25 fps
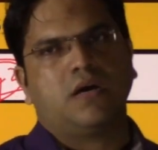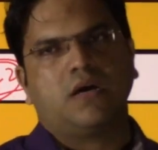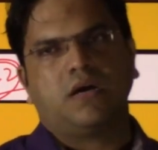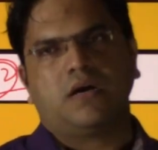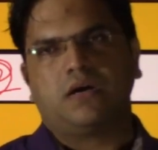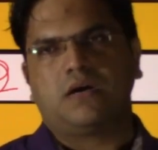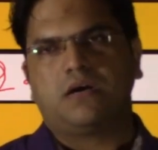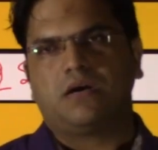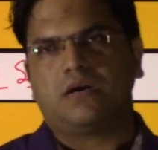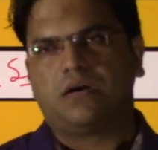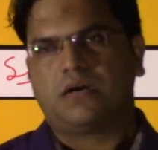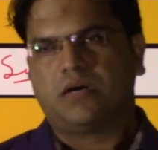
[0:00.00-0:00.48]

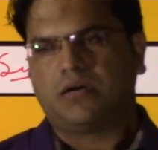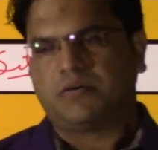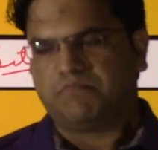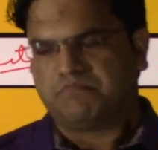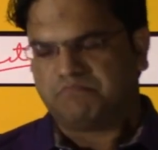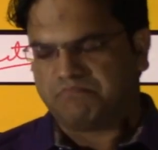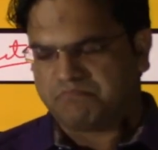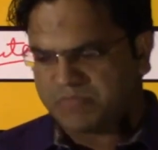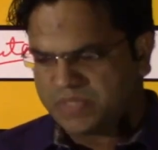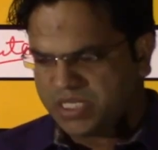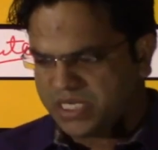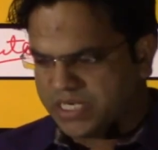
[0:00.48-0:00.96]

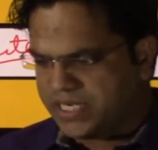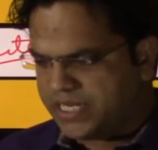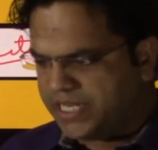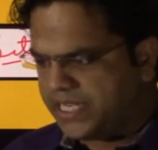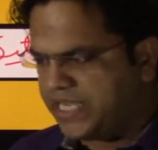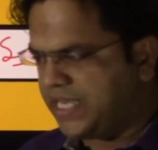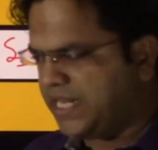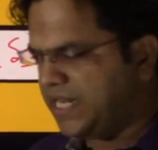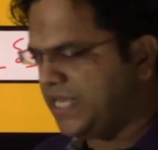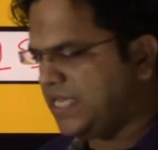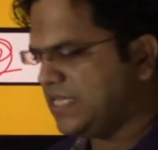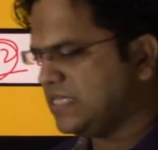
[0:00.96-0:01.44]

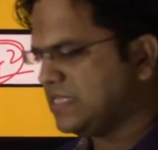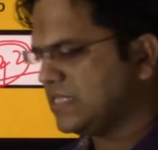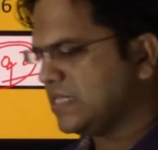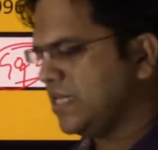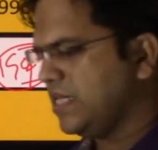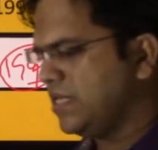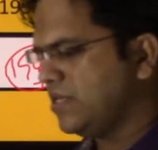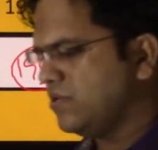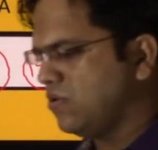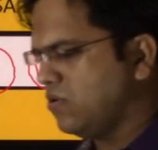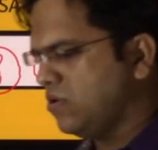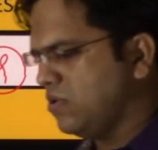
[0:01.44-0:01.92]
dairies,
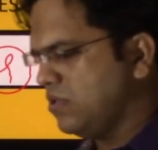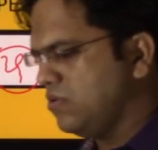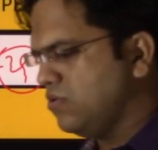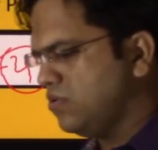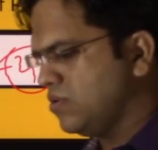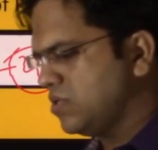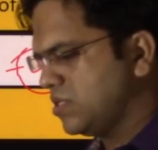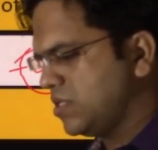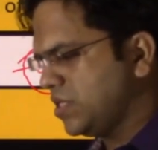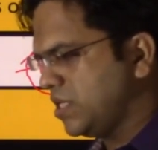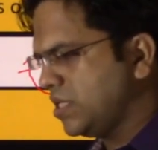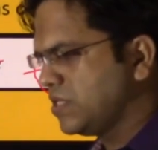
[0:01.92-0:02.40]
right? All
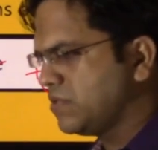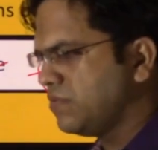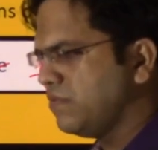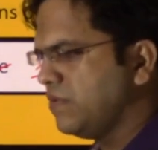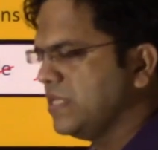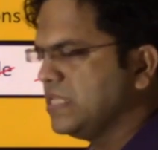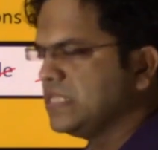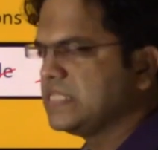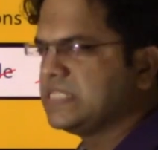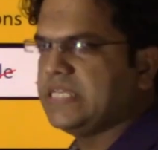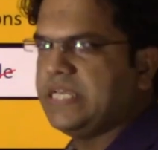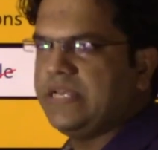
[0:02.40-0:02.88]
those things
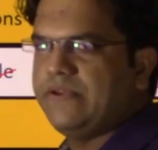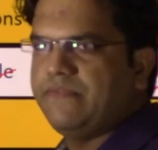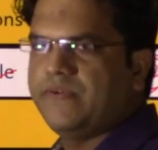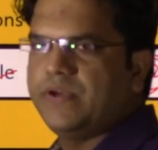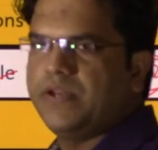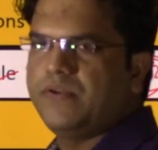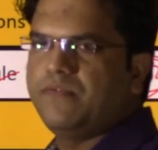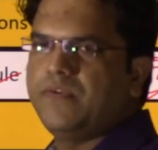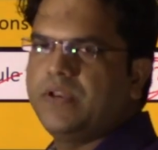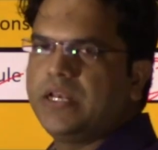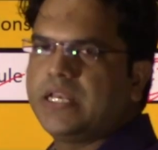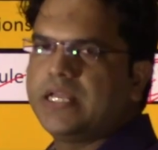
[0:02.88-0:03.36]
we'll see
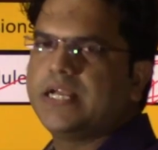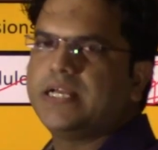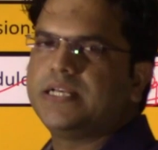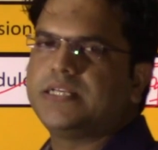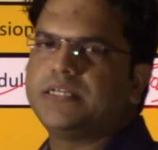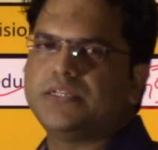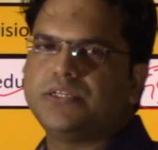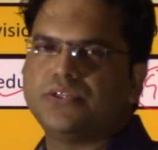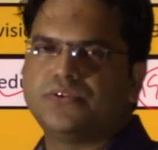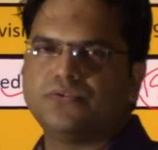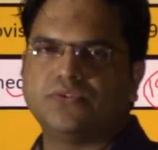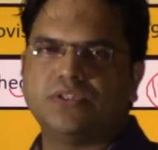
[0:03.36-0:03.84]
when we'll get
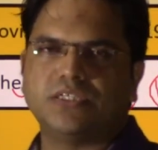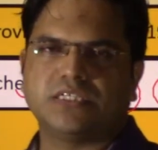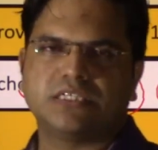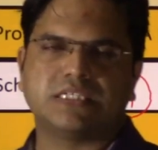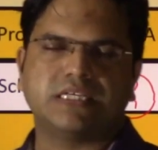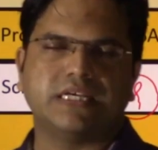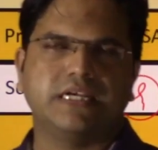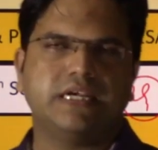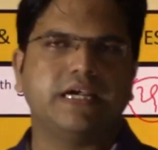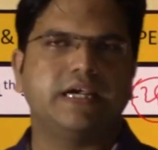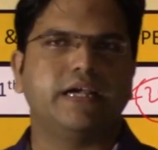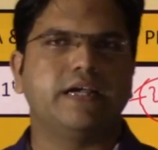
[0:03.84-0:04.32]
into this
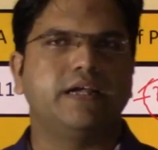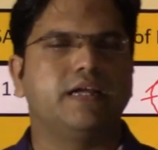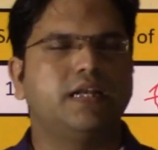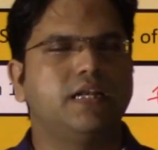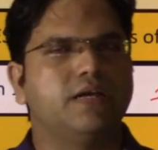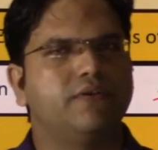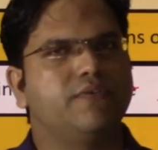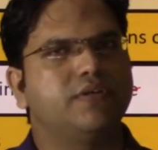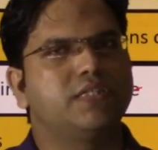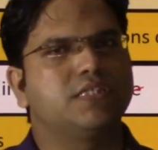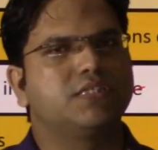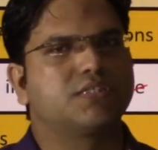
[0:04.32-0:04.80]

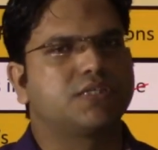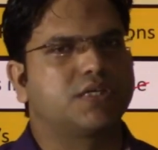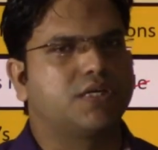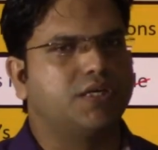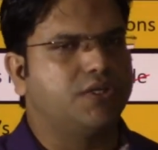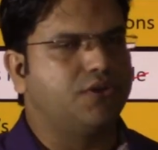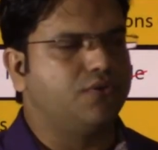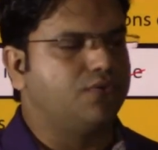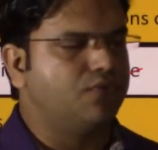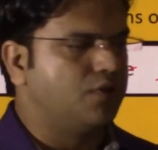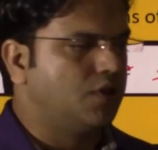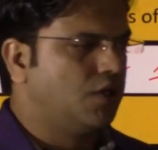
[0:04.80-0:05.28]
11th
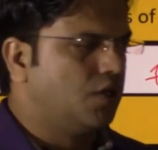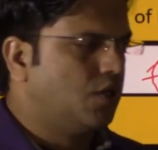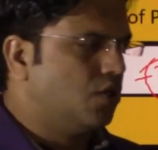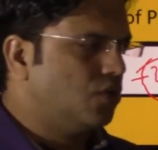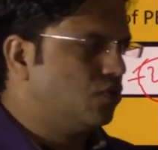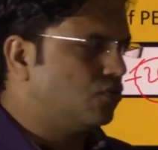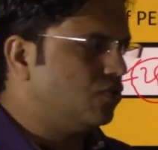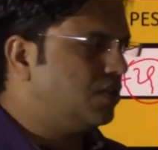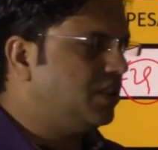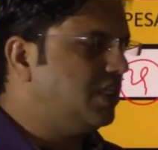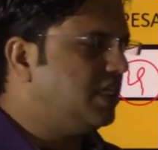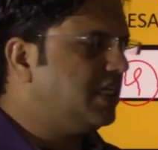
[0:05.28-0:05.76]
schedule.
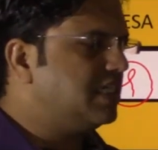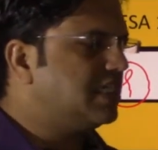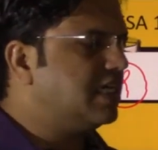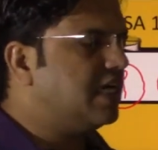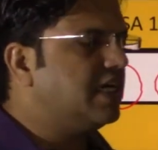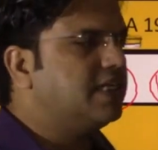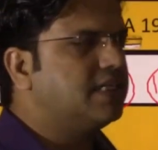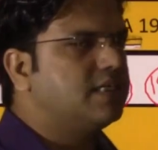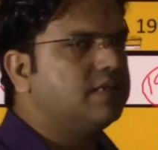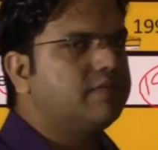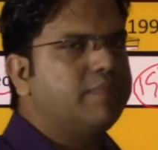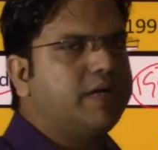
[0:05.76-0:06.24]
So these
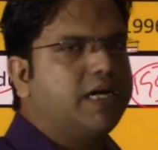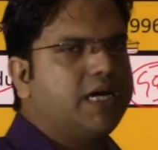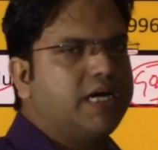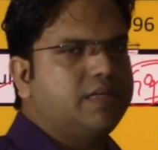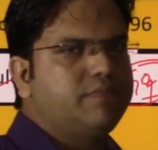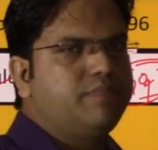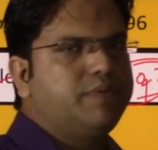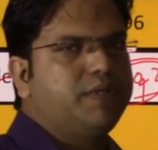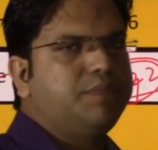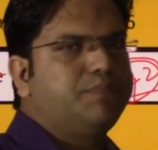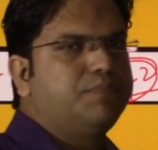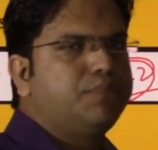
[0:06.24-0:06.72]
items
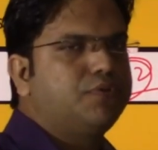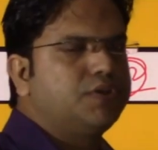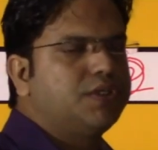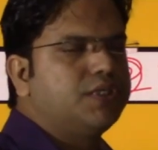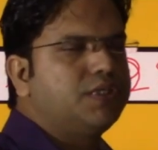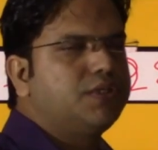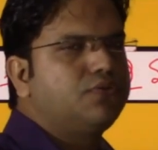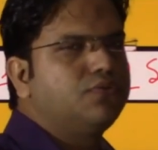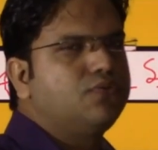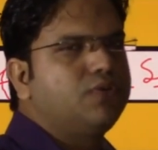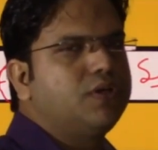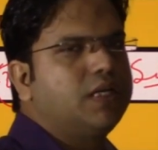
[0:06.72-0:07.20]
had been put
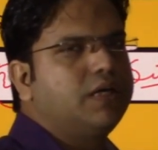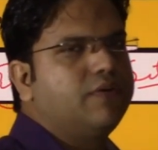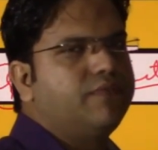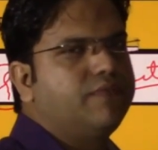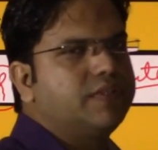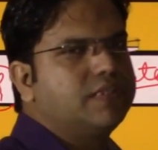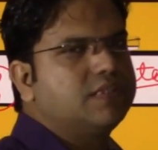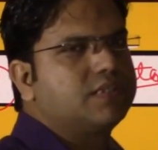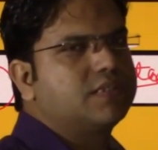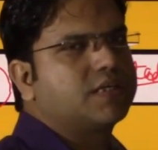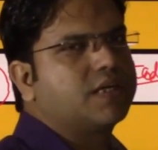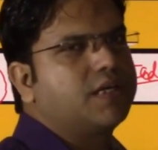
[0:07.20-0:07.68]
into
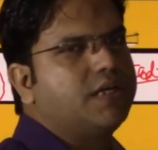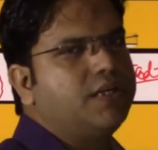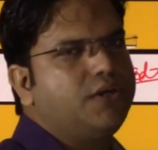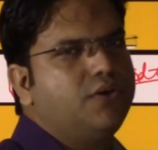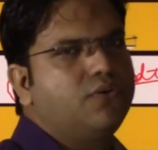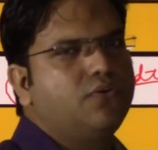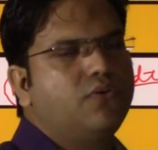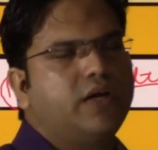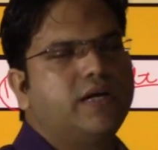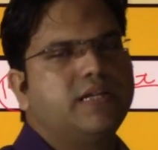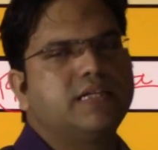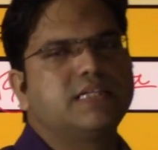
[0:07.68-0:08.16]
11th
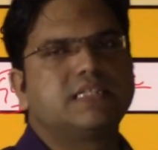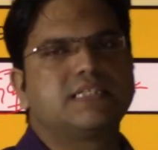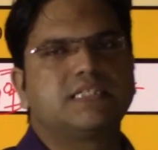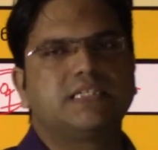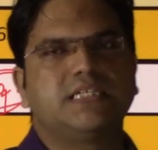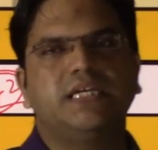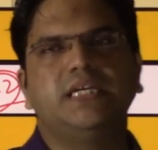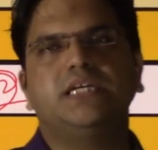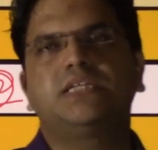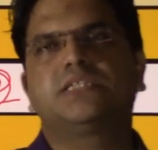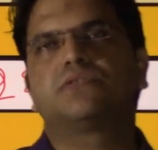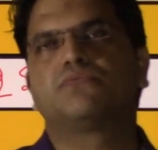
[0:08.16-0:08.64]
schedule, and
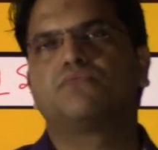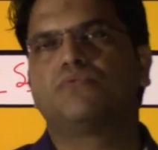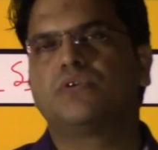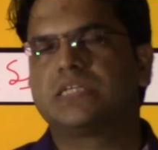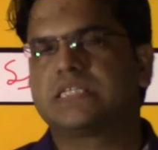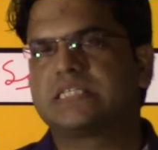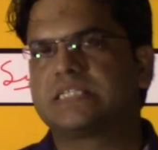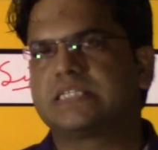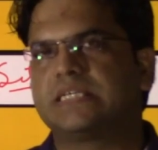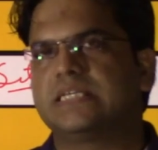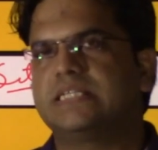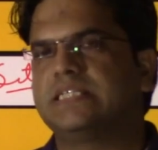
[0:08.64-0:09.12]
states
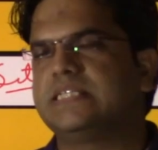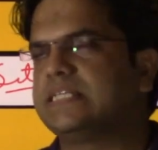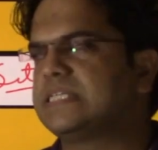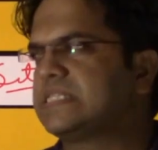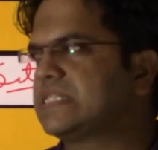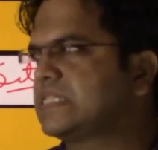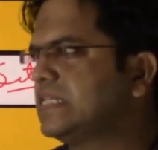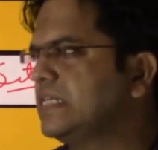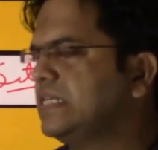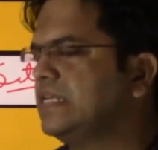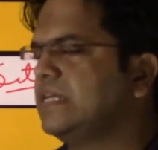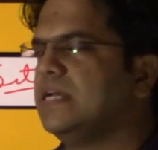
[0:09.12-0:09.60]

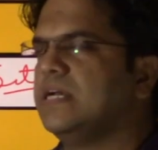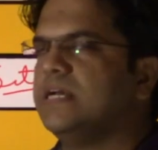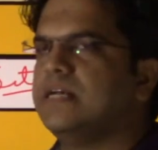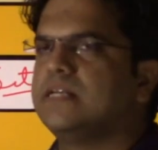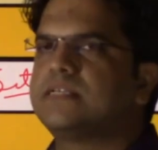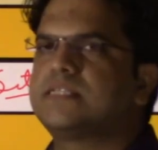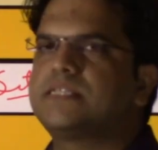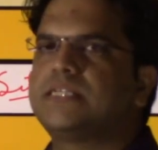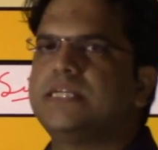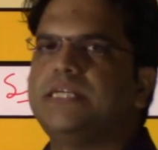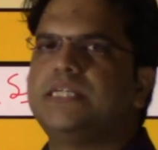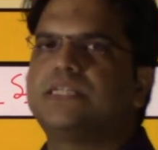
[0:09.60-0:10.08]

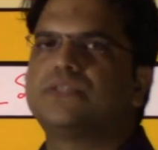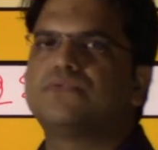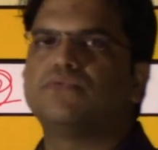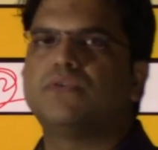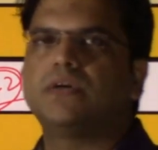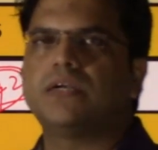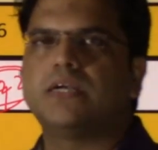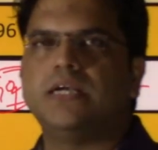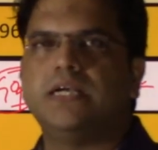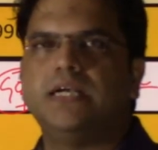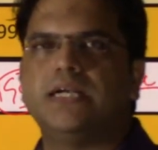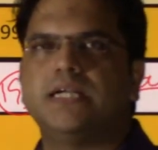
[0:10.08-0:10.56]

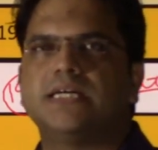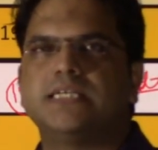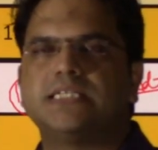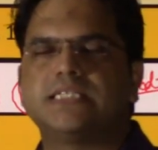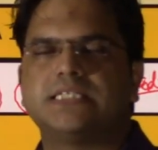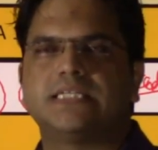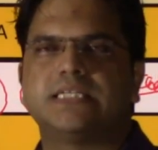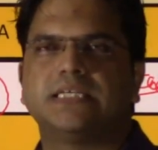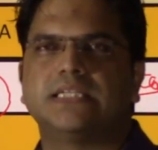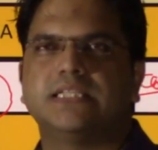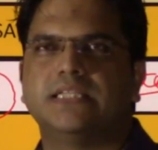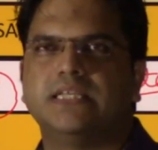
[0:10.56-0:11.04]
were
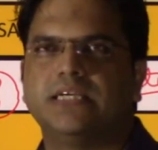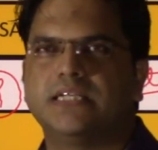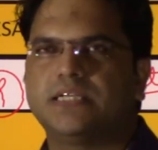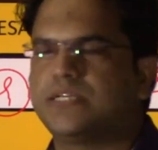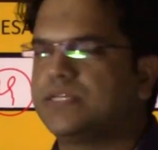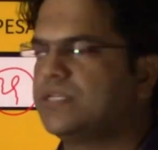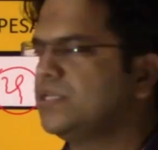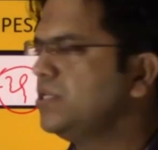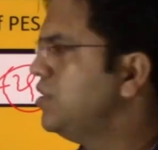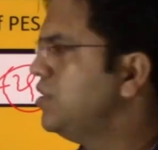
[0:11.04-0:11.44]
nudged that